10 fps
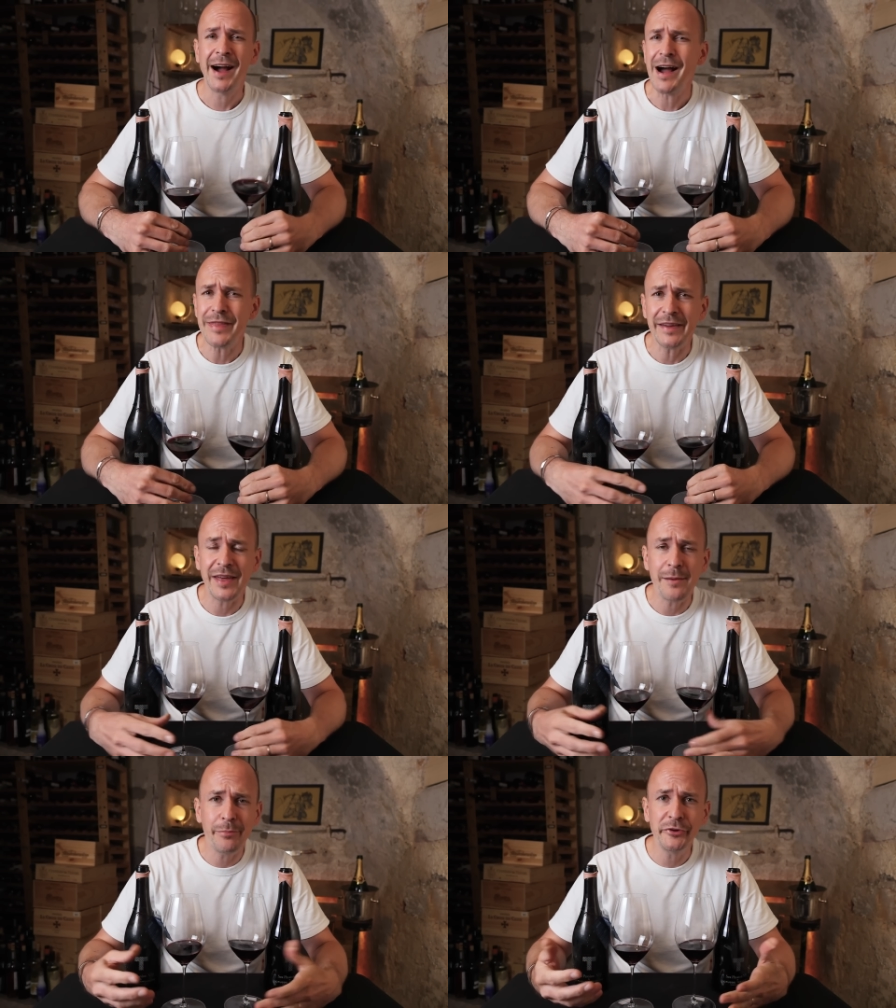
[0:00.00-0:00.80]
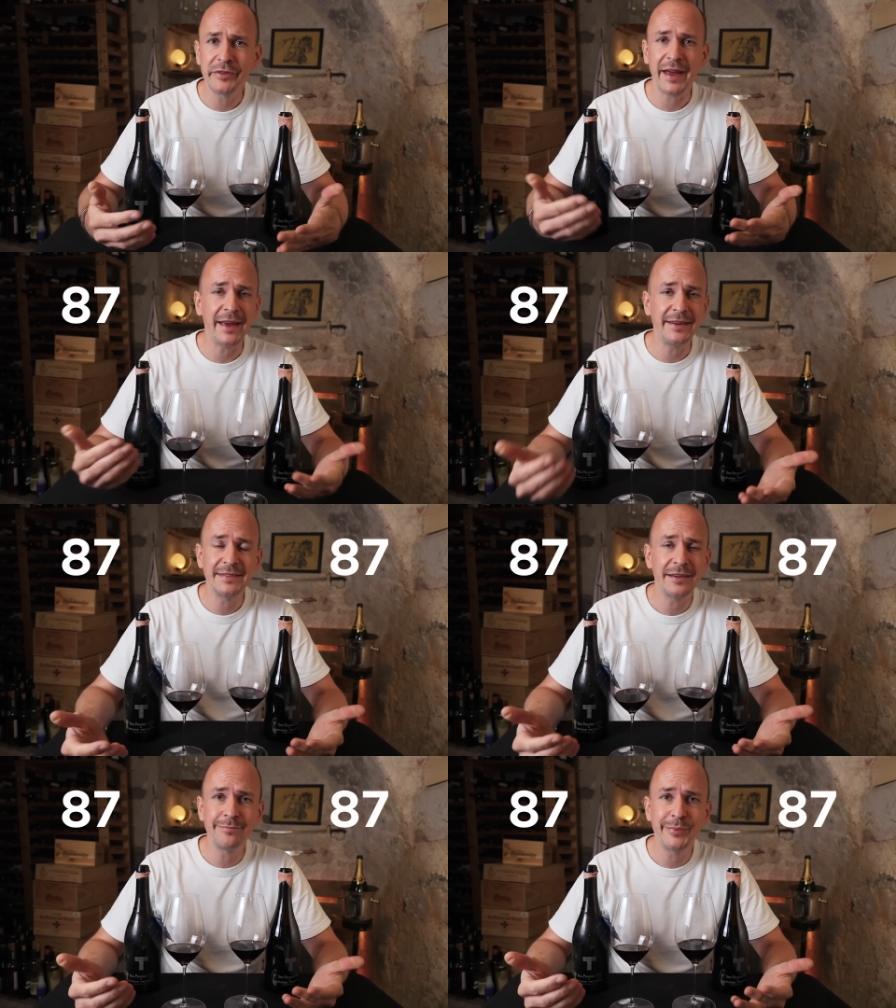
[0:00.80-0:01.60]
I think they're both
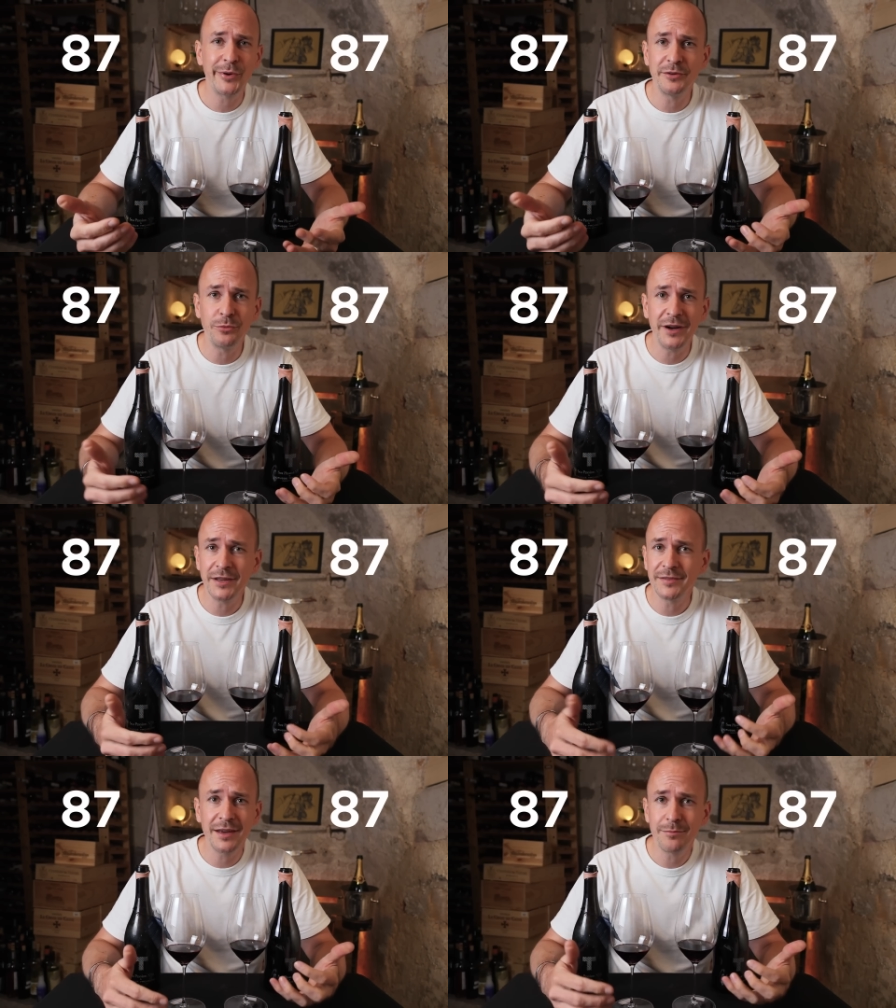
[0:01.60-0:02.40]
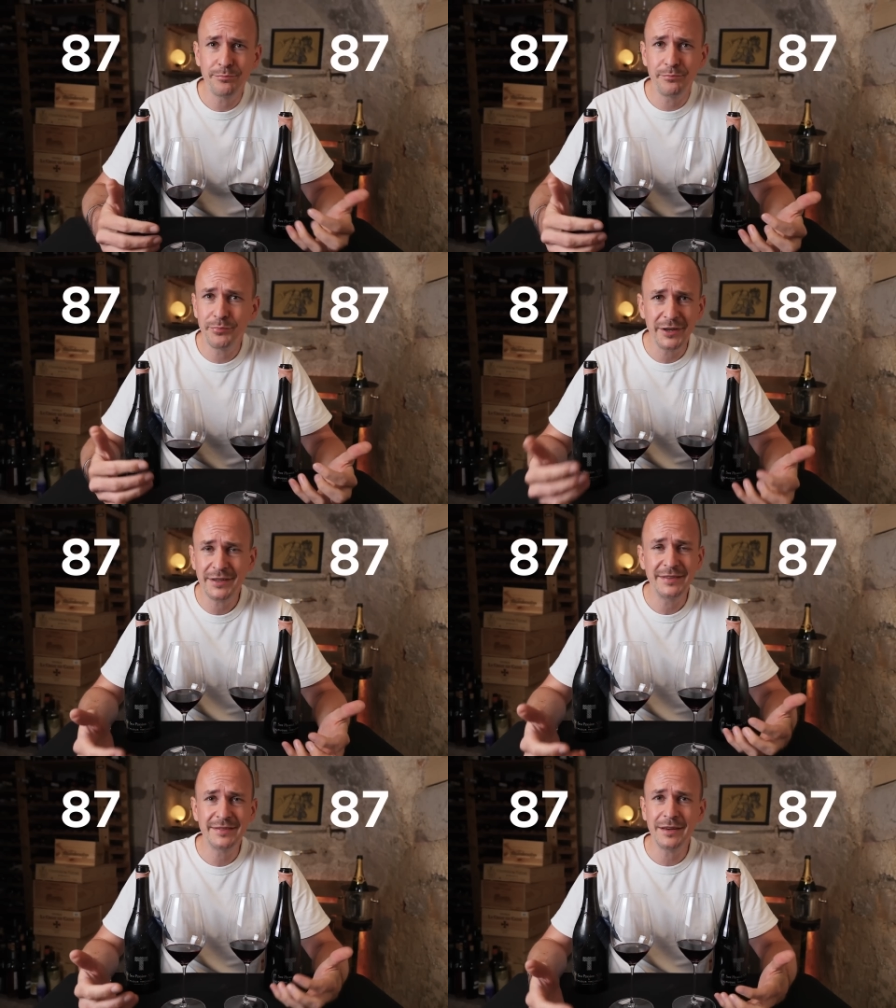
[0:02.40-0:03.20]
87-point wines. They're
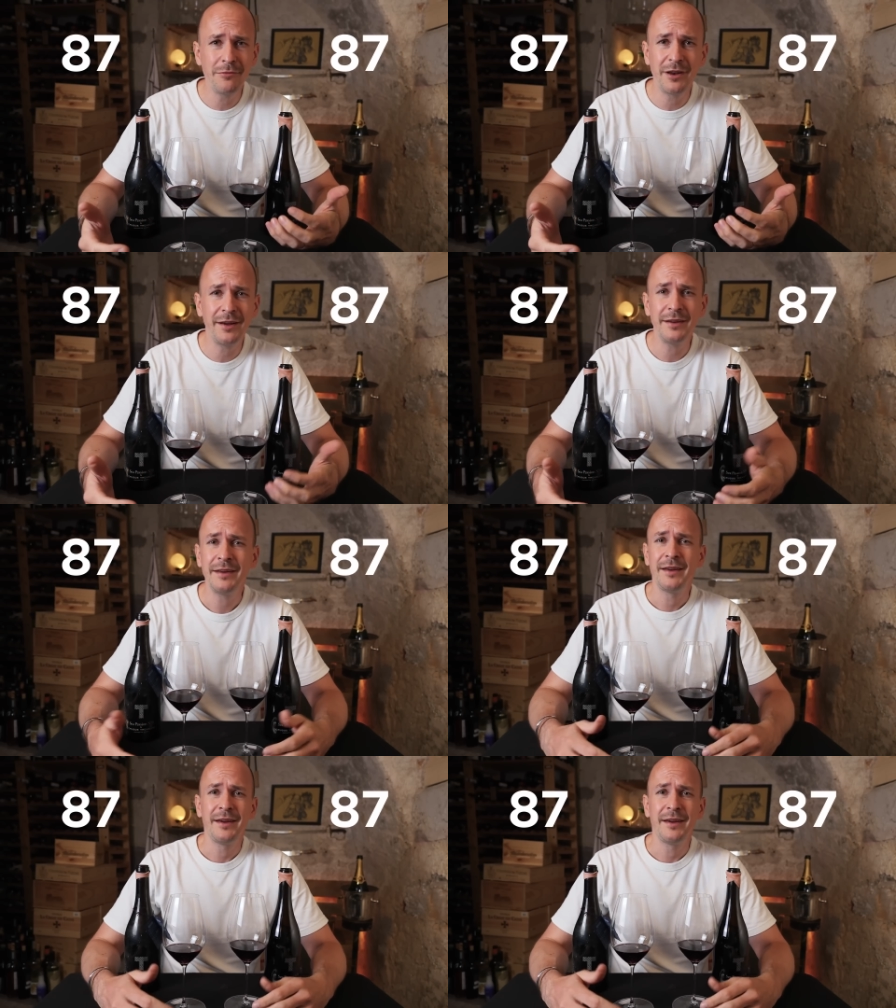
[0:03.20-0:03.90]
pretty similar.